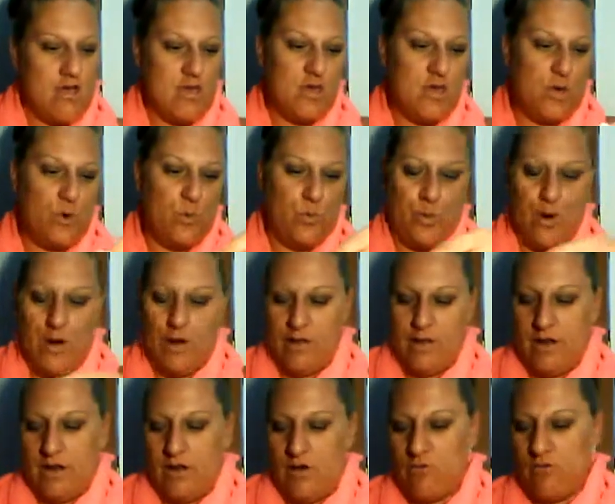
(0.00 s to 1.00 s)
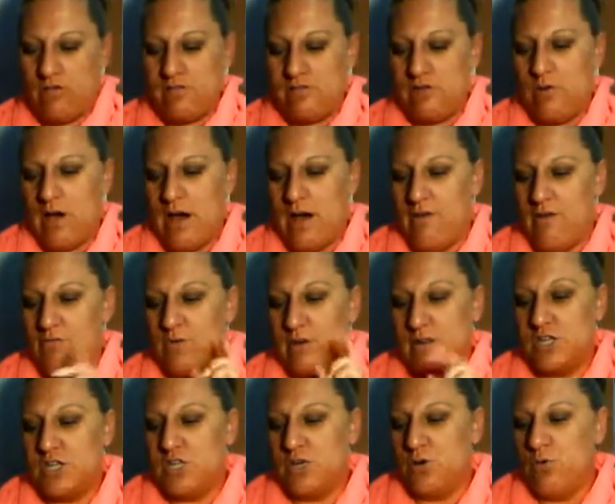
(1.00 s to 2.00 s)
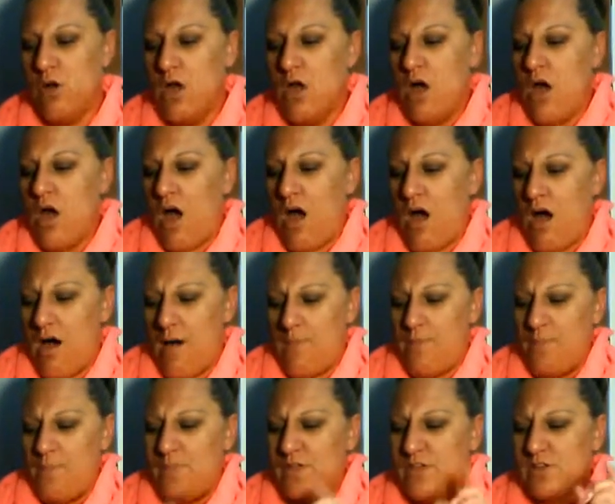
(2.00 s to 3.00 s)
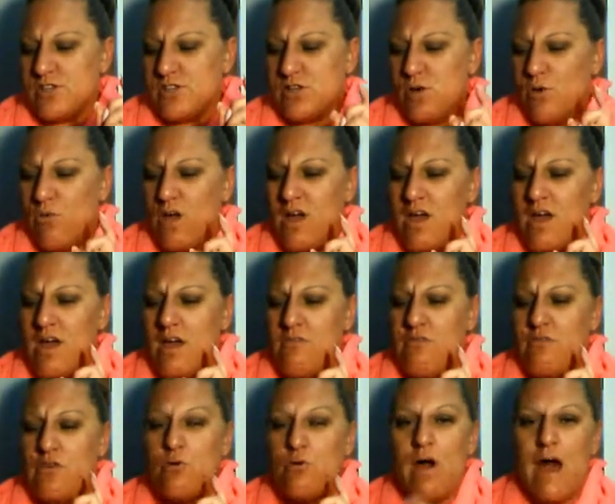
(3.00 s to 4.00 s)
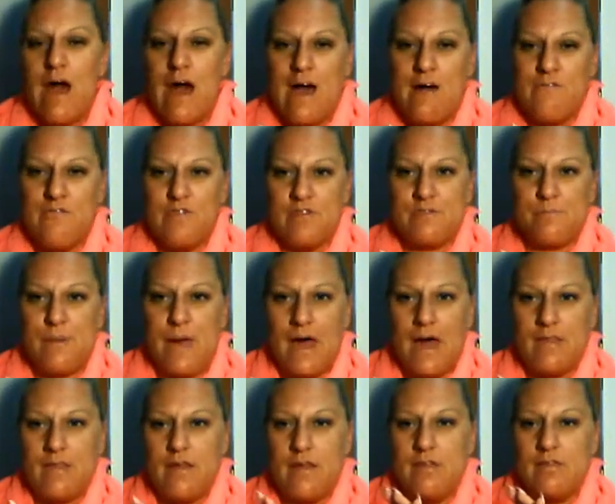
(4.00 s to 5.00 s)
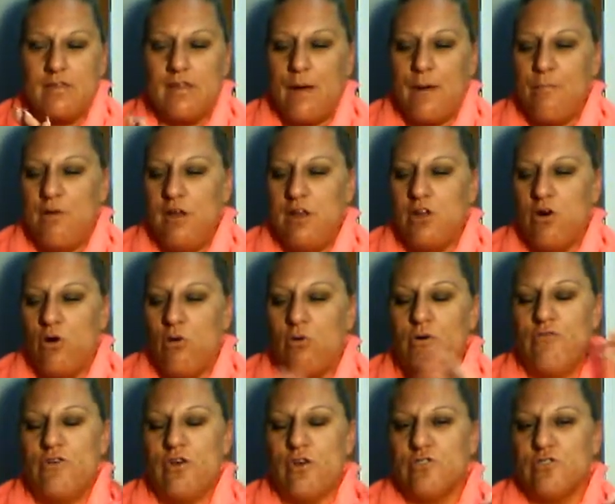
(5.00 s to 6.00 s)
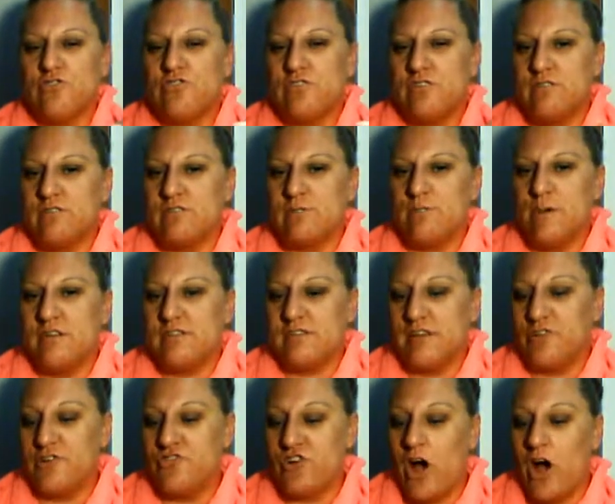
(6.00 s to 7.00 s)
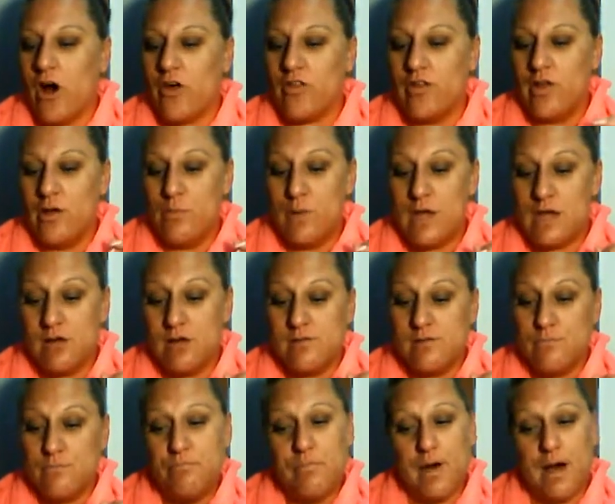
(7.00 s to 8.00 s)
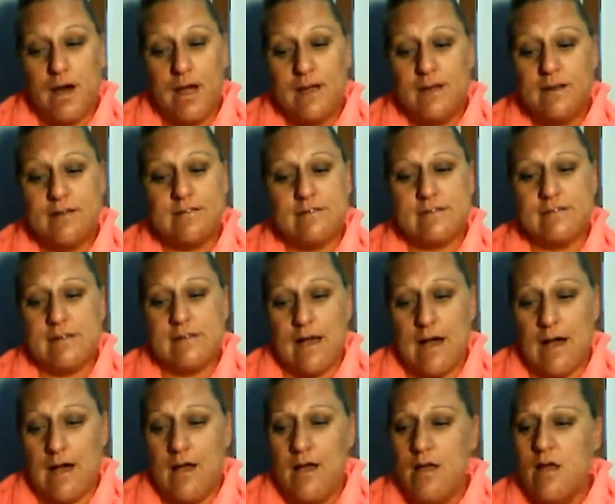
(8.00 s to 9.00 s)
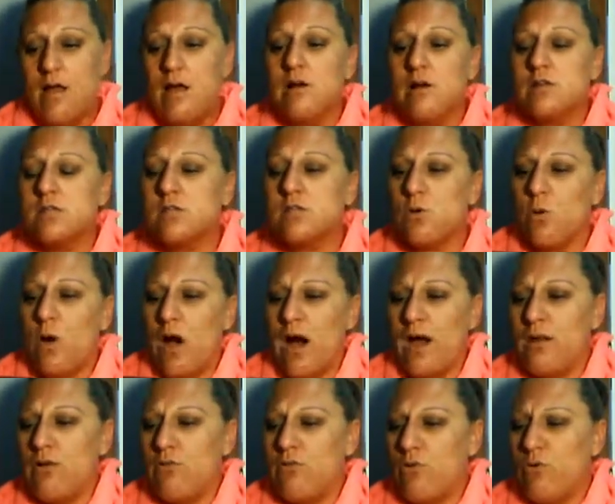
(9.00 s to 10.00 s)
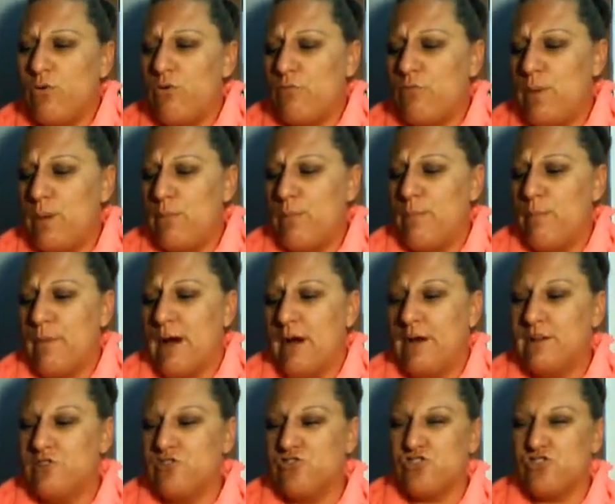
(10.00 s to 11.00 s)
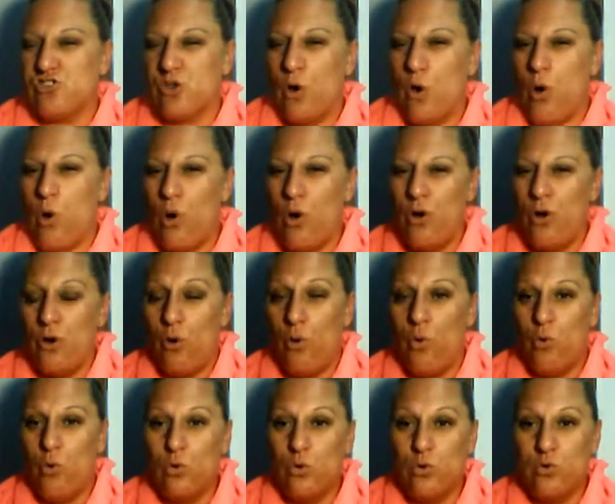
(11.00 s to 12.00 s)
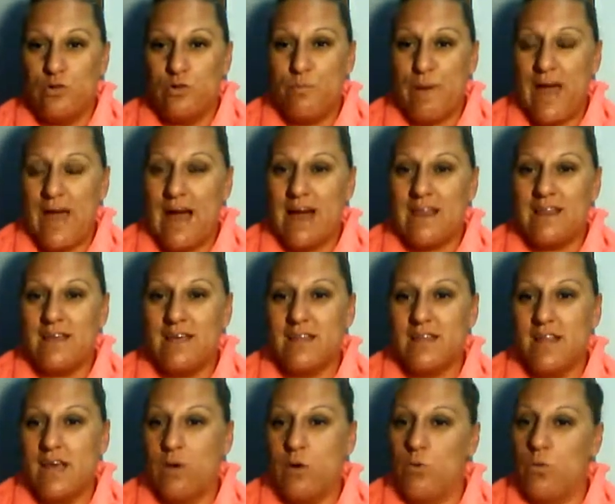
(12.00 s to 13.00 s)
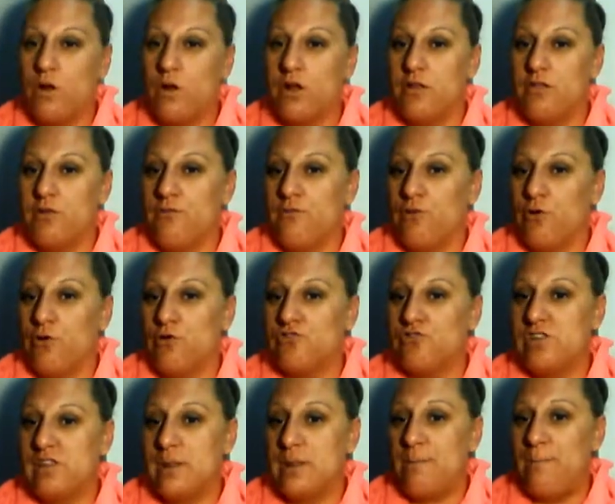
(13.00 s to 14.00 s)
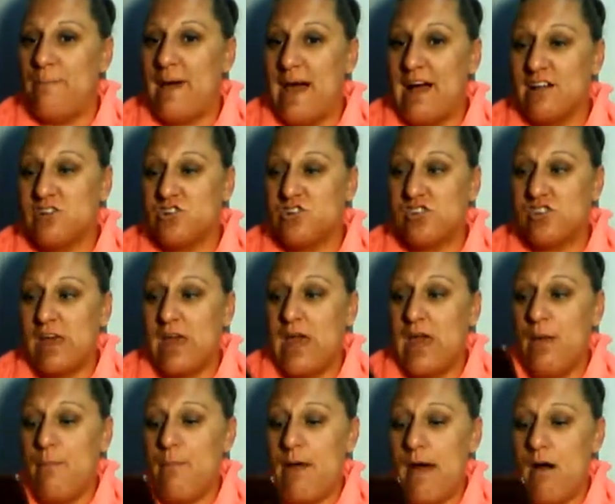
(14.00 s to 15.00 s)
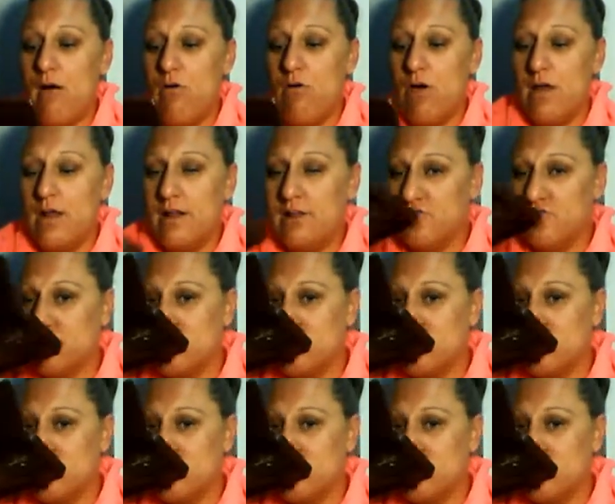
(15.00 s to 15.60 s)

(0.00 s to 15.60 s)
you probably know because you have one too. Um, so if you have this palette, let me know if yours still smells like chocolate because mine does not. So I don't know if maybe mine is just an old palette, like one of the first in the batch that came out, and it